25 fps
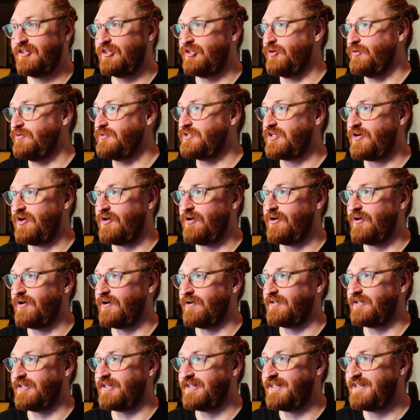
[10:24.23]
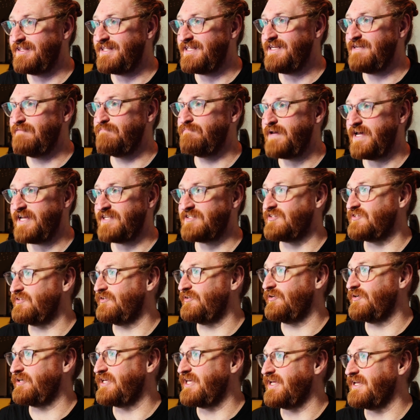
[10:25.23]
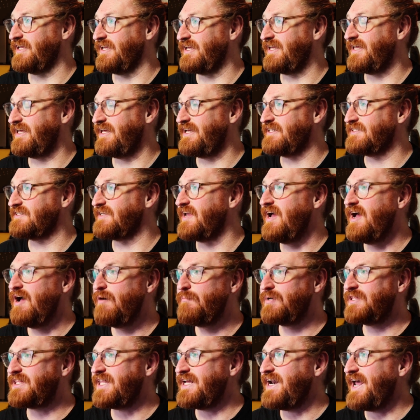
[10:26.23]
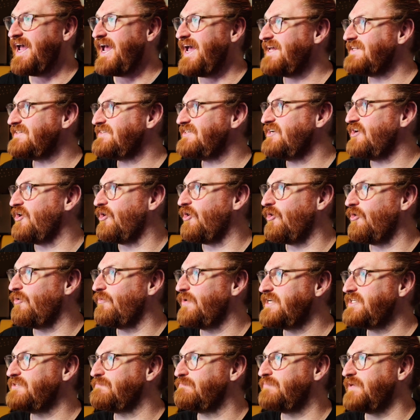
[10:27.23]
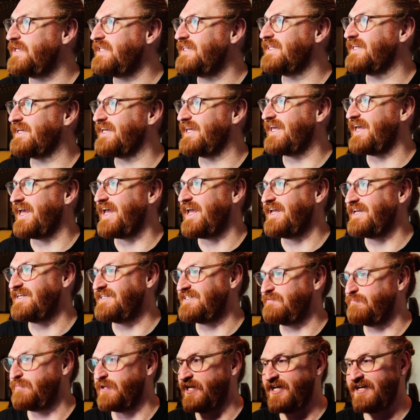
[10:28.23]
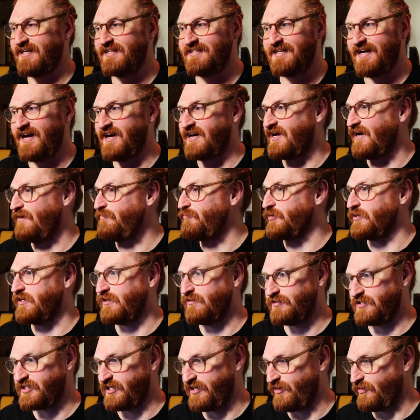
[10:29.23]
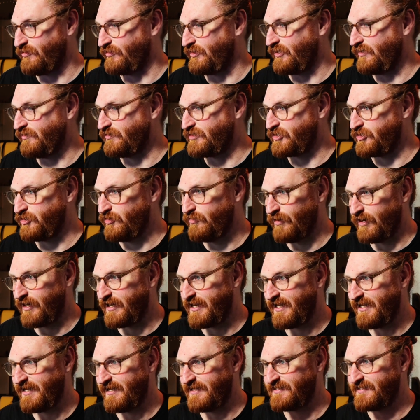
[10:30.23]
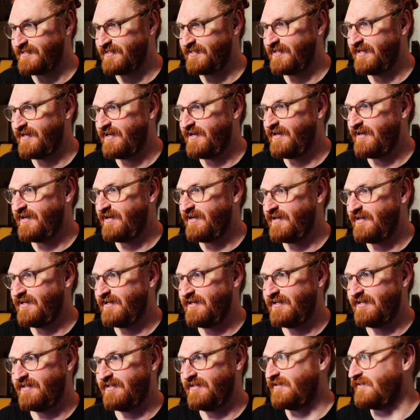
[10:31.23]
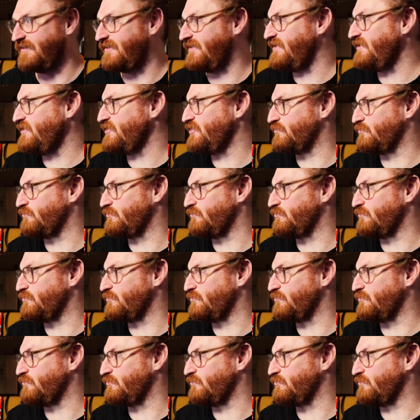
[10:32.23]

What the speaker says: those are the best looking kits, but that hasn't always been the case, because a couple years ago, their tour kits, these